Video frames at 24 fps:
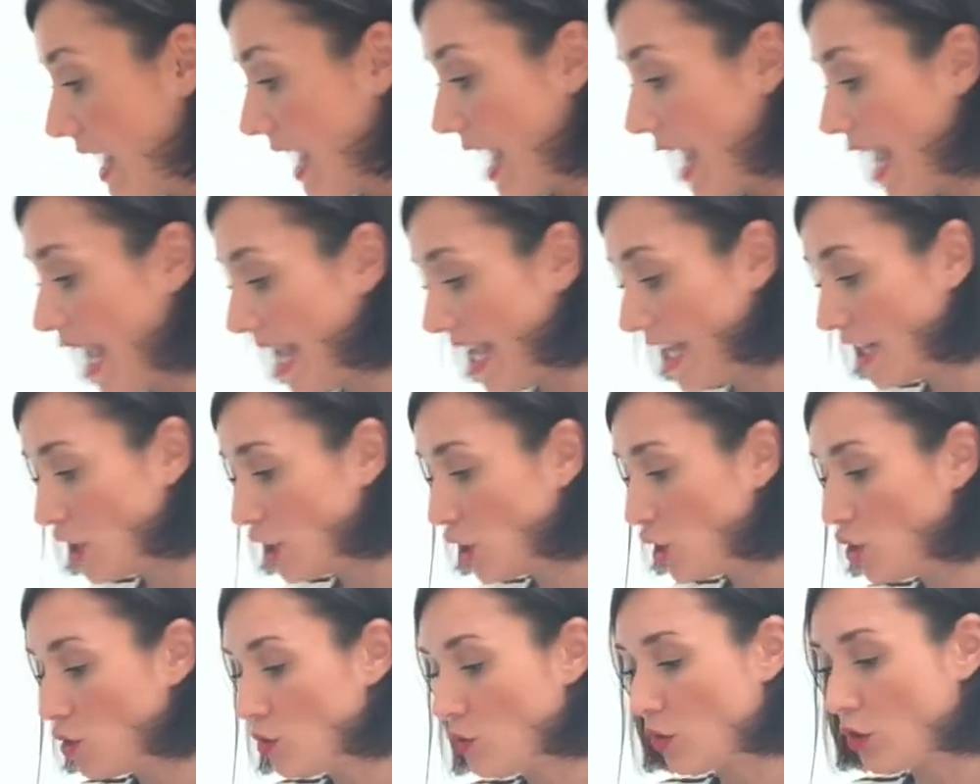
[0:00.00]

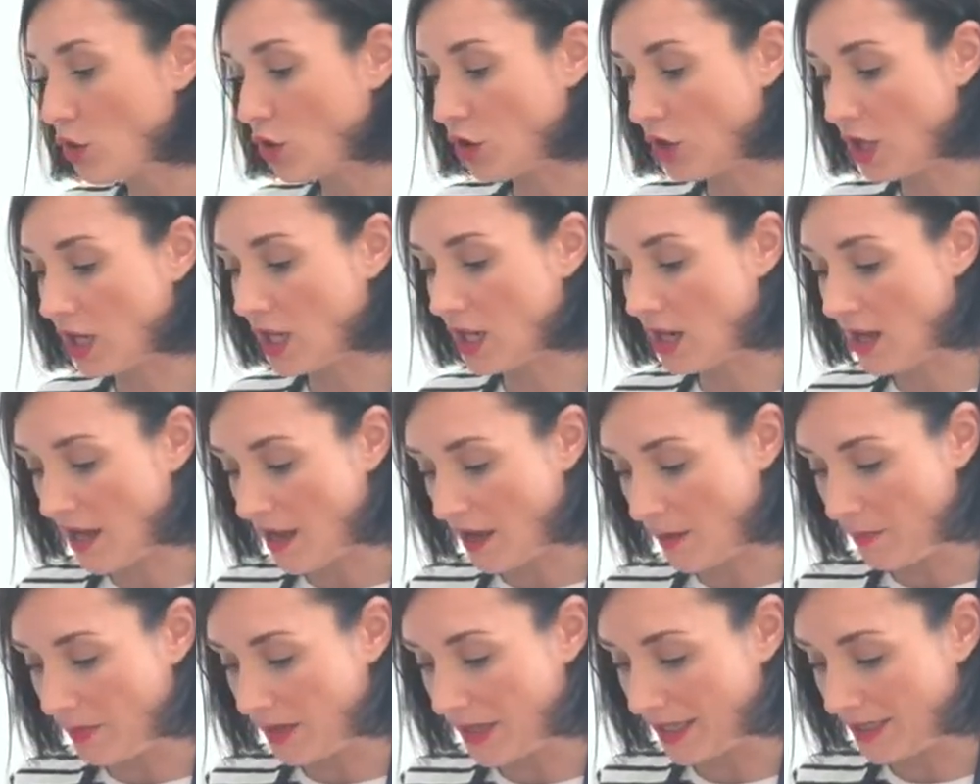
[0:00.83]
And you cook it
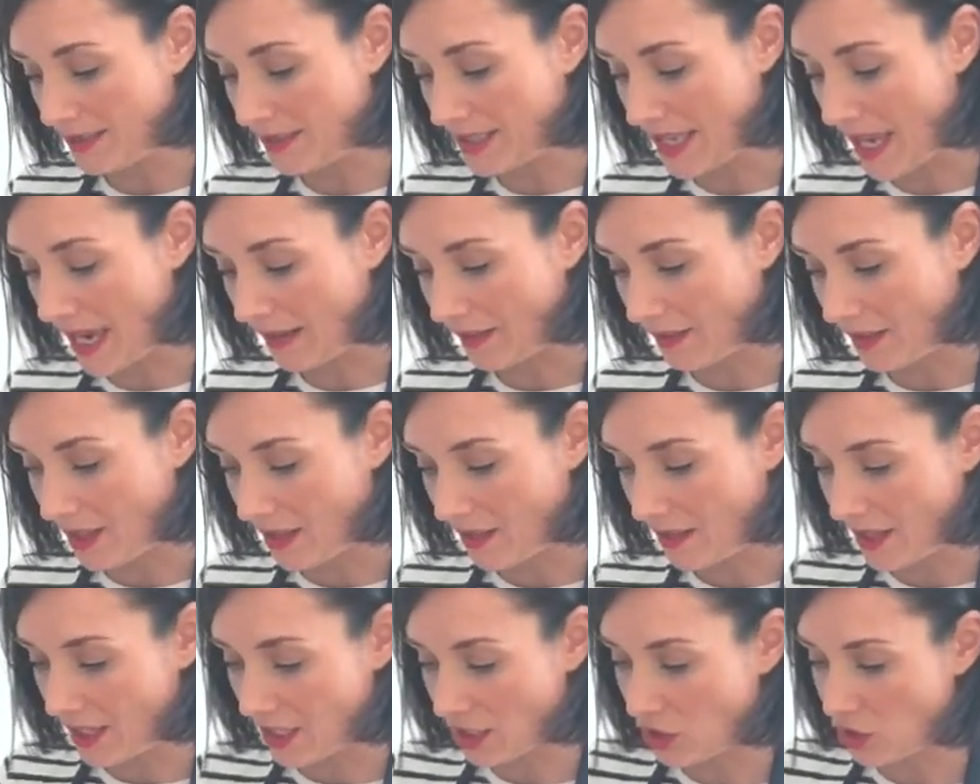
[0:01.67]
up exactly
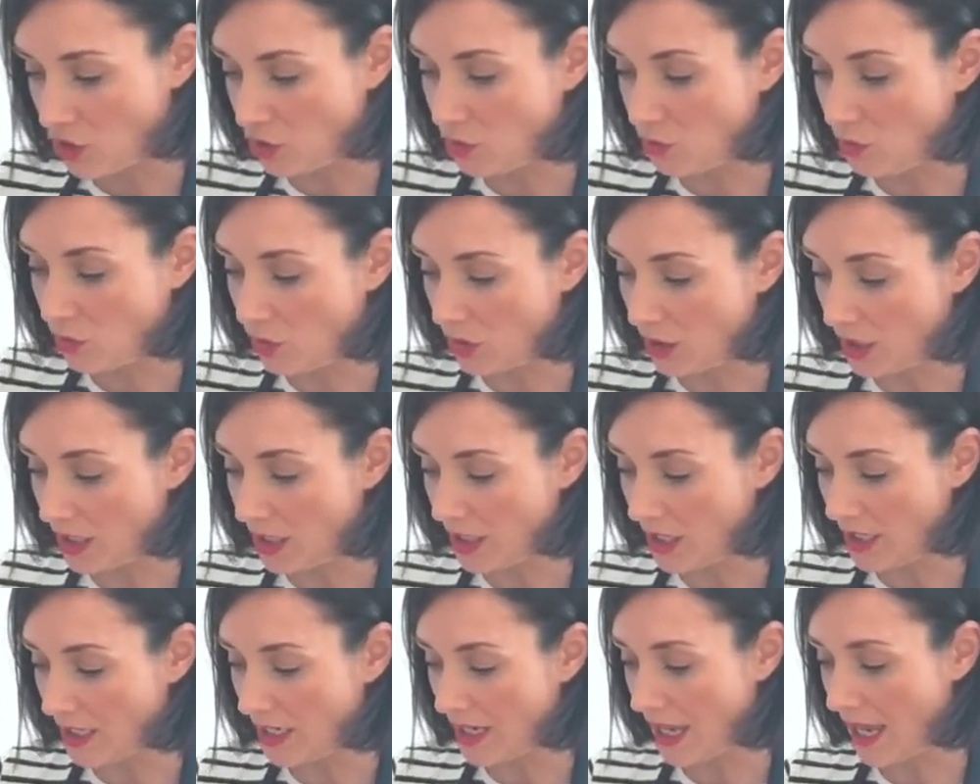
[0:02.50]
like you would
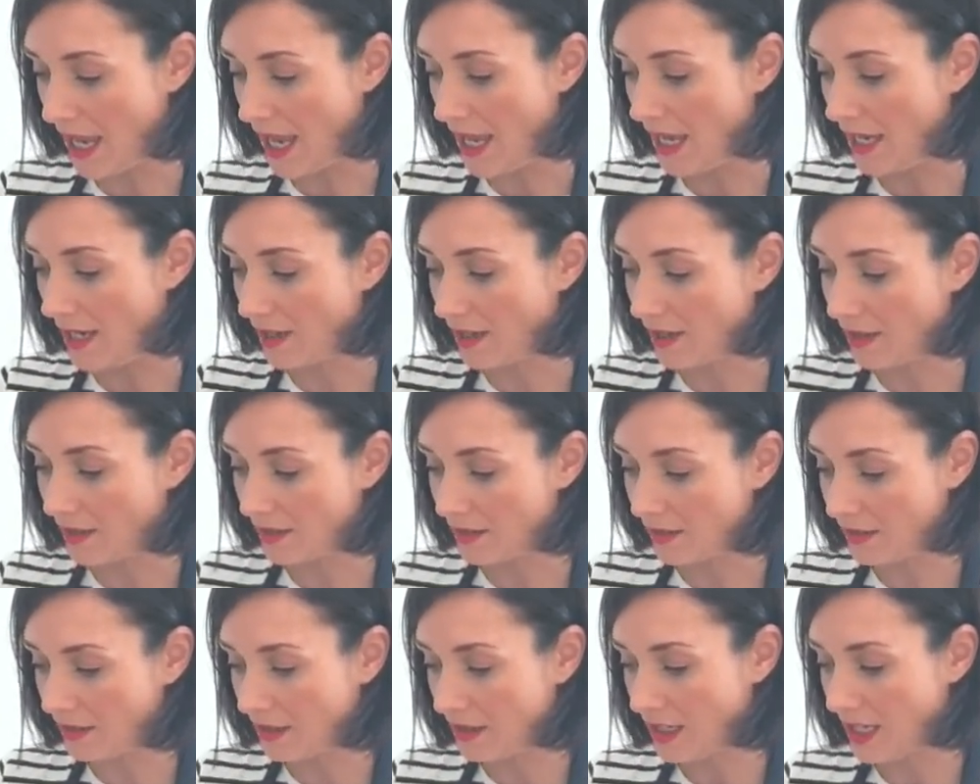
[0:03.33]
an egg.
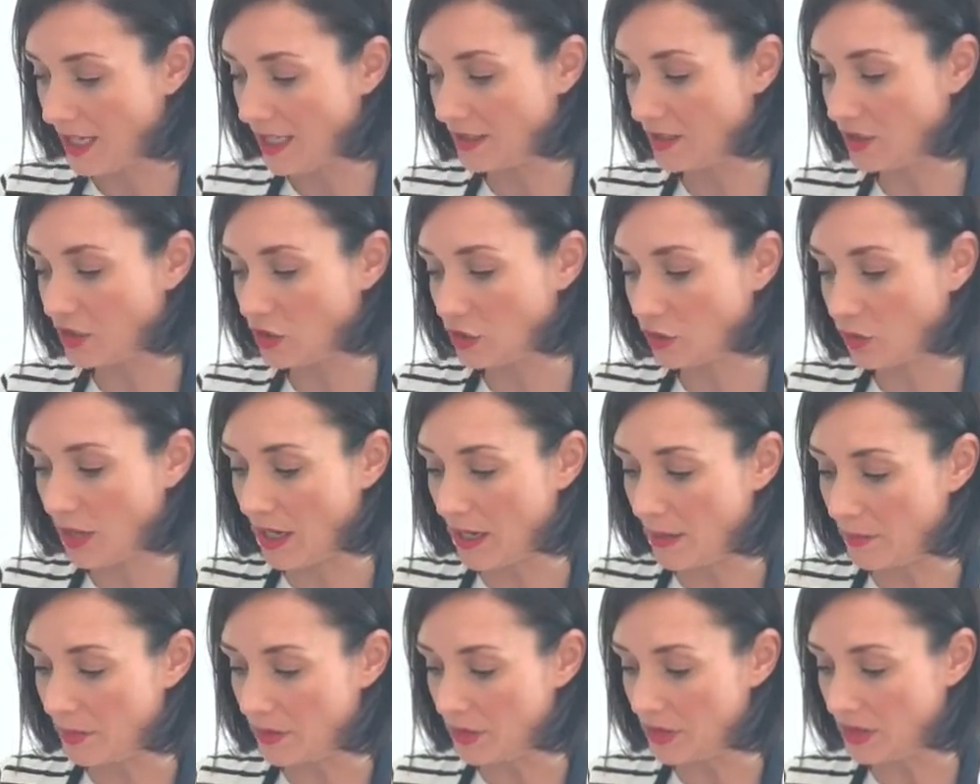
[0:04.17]
It
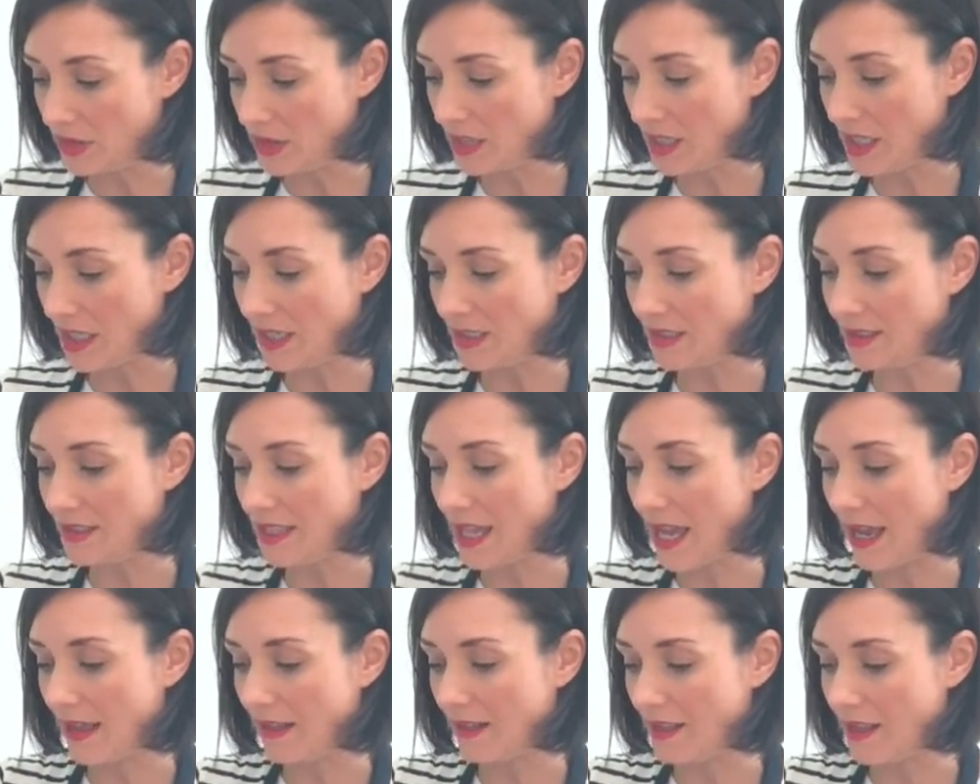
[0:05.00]
scrambles
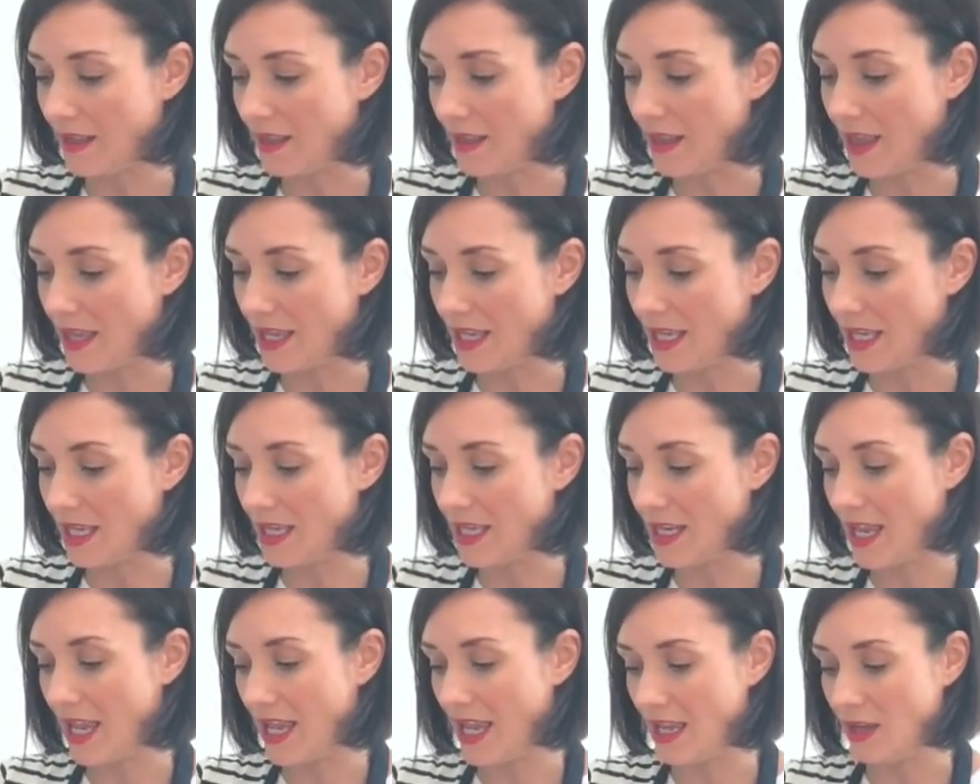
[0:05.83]
exactly like
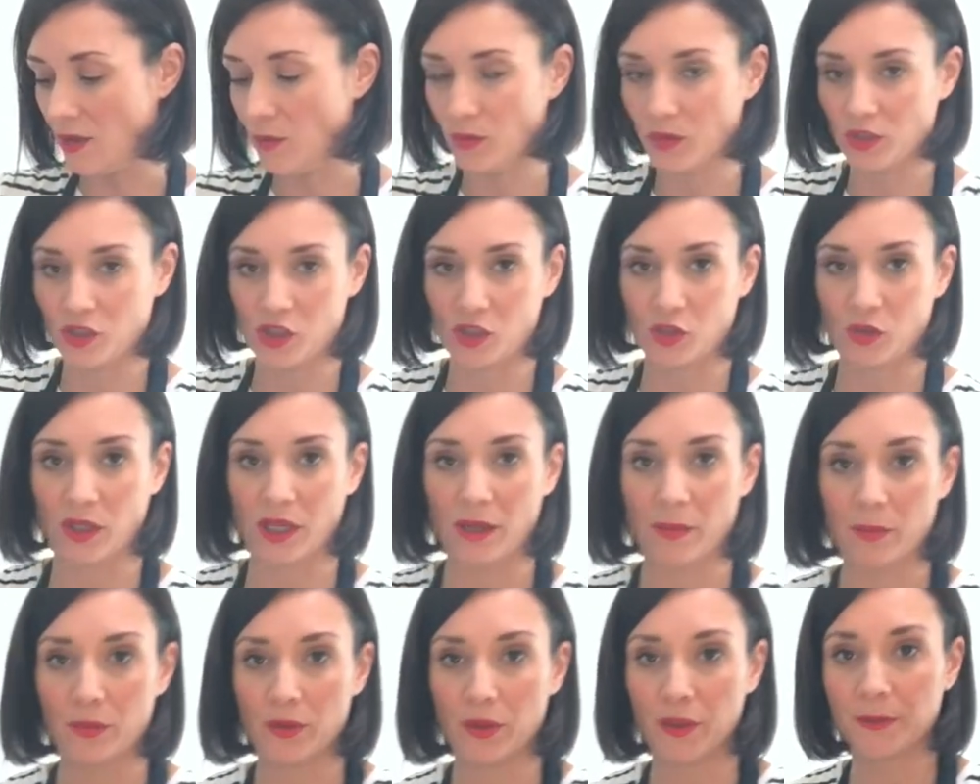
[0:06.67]
an egg would
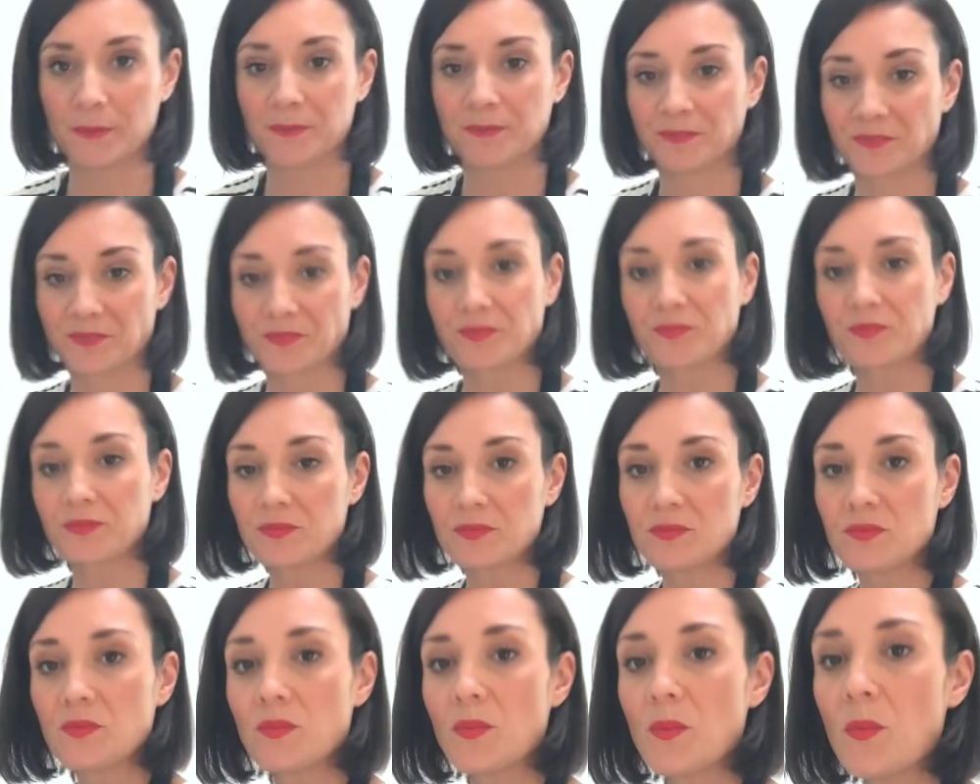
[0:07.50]
scramble.
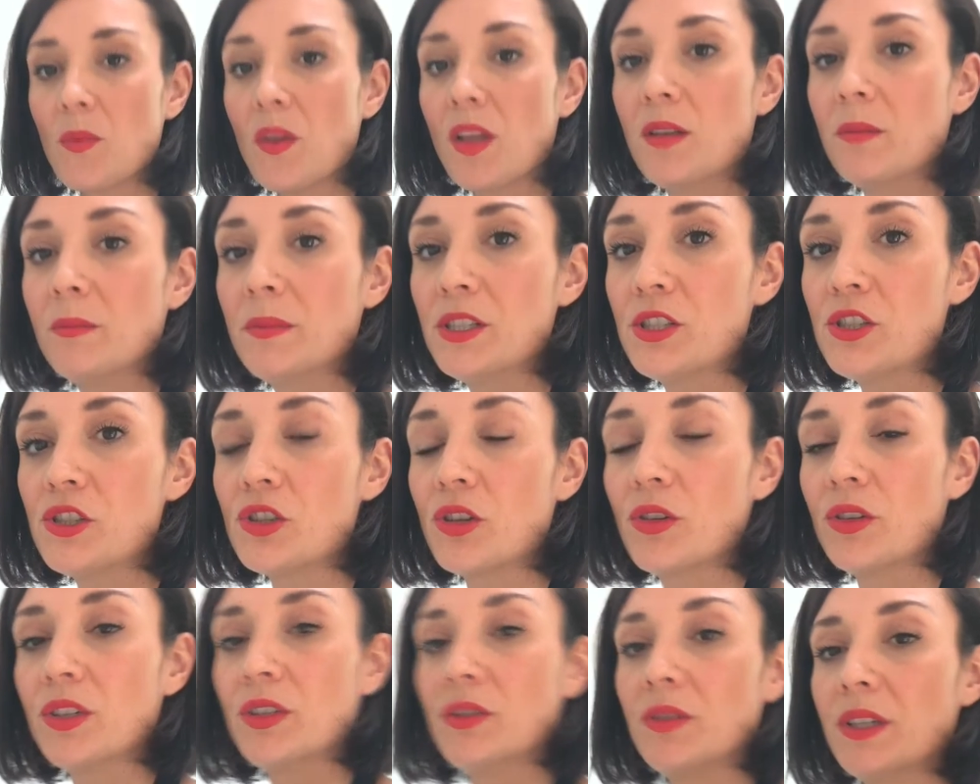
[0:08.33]
Let me
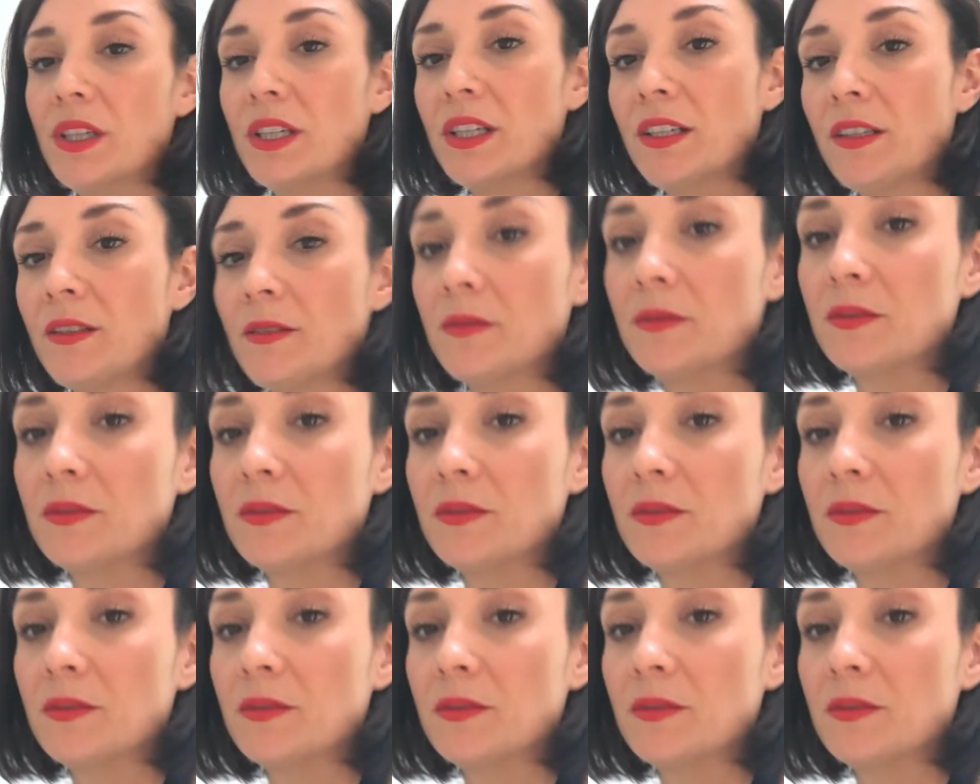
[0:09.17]
show you here.